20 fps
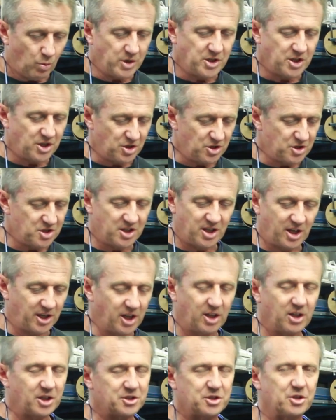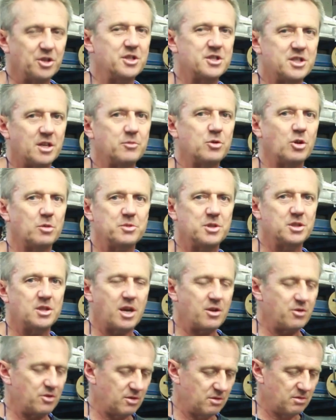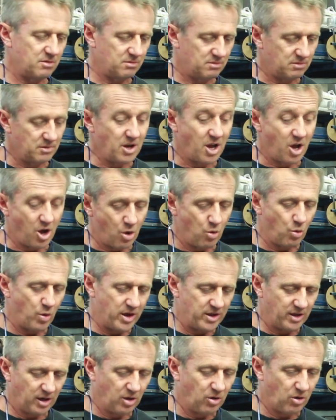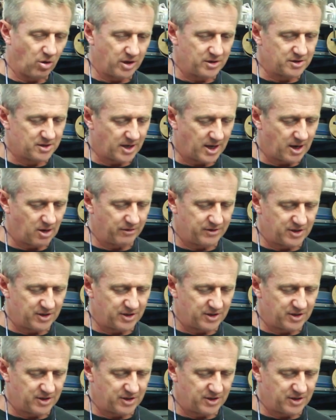when you're using a guillotine, sometimes you don't know where the lines are.